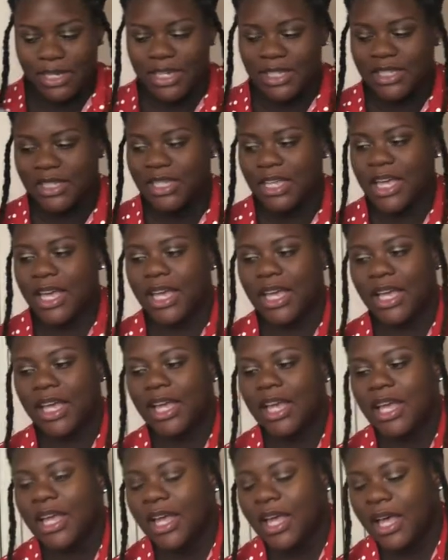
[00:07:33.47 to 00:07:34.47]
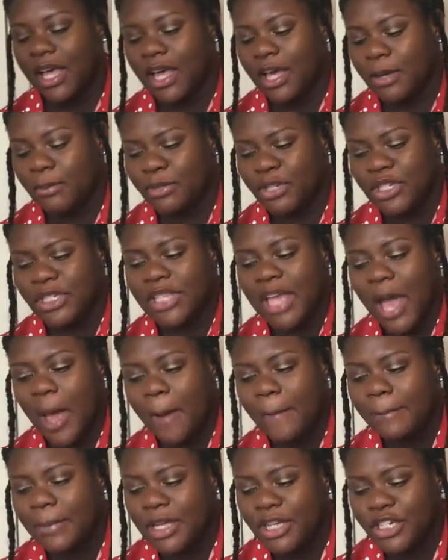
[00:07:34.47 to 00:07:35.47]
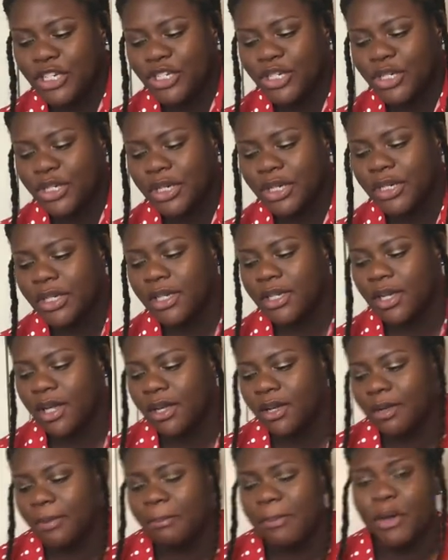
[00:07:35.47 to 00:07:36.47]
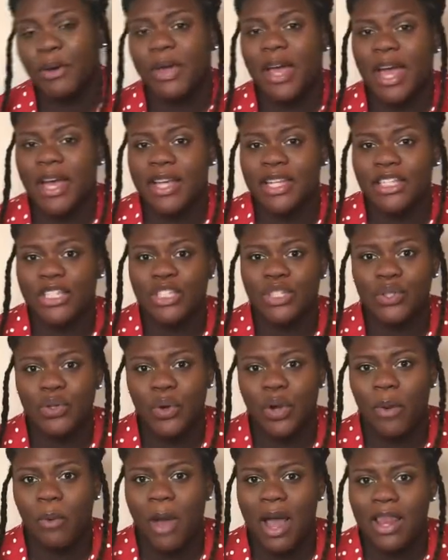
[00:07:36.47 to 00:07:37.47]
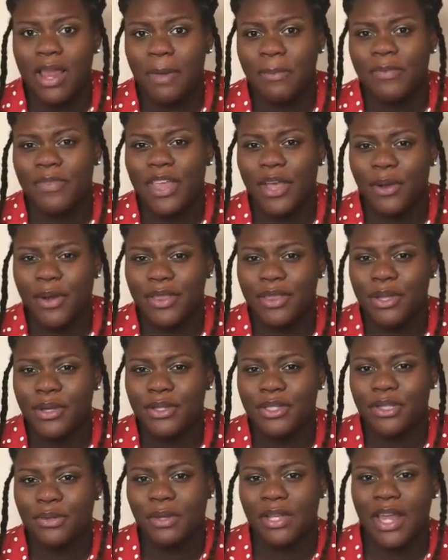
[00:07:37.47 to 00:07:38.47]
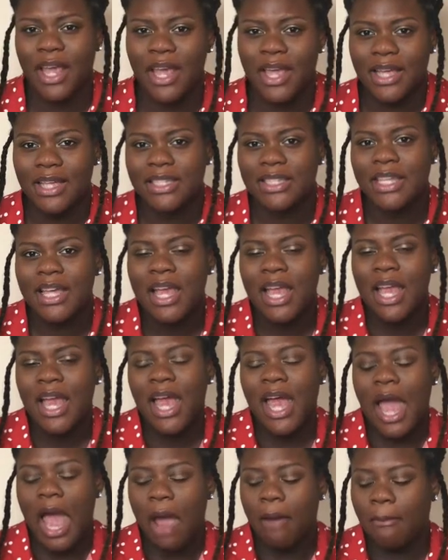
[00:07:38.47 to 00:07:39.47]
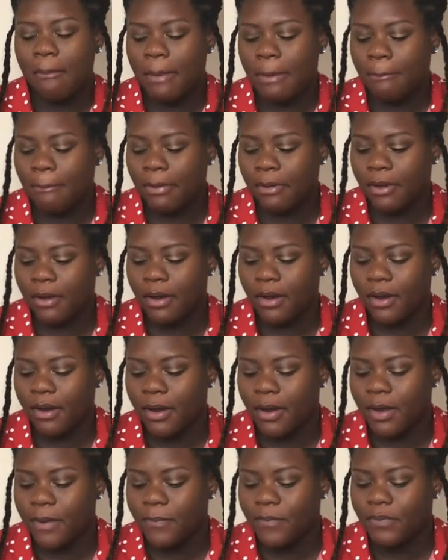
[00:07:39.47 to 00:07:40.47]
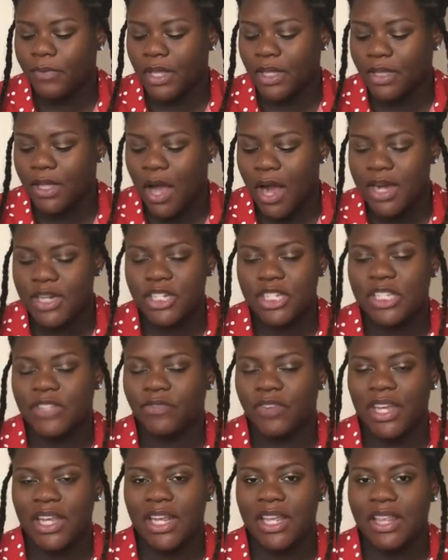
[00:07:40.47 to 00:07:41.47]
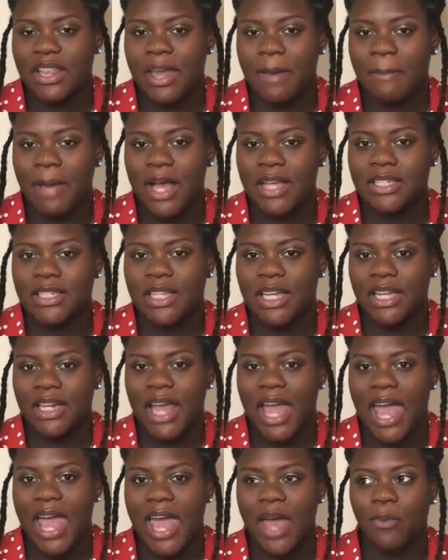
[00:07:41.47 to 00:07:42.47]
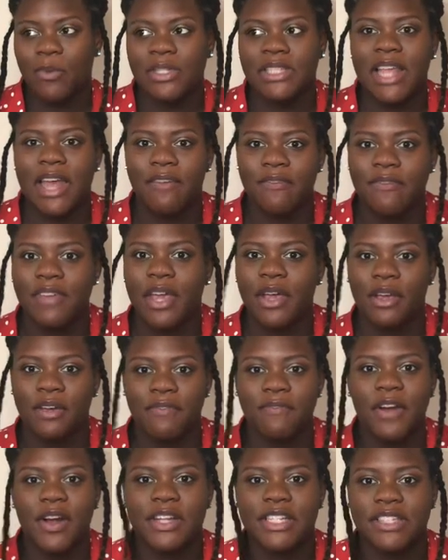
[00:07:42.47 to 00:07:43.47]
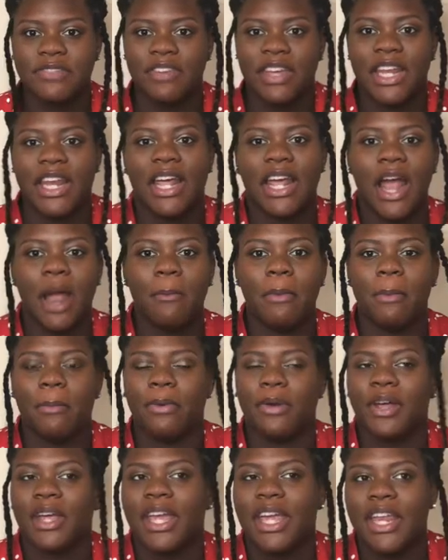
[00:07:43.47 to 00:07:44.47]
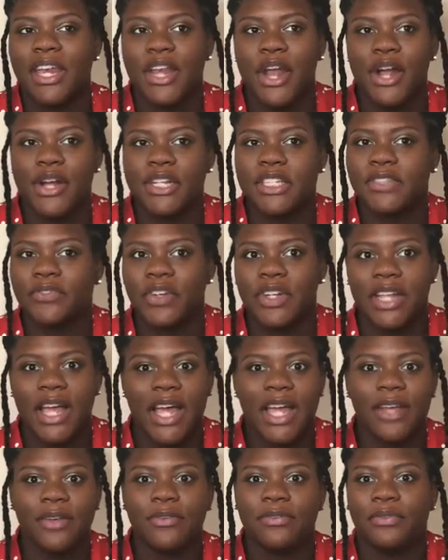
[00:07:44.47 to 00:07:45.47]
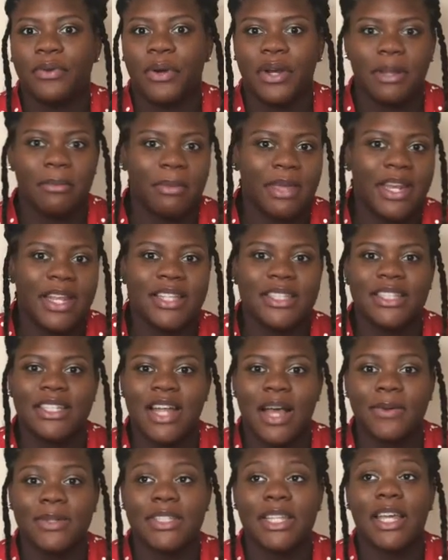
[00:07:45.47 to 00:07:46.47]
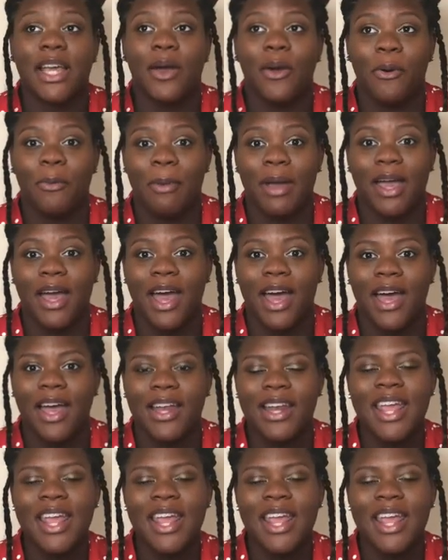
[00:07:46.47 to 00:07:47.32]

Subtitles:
and seeing just how much milk I can store while I'm there in those 3 days. I remember the largest feeding that my son had was that very first feeding. I remember he nursed for like 40 minutes, and I was like, oh my God.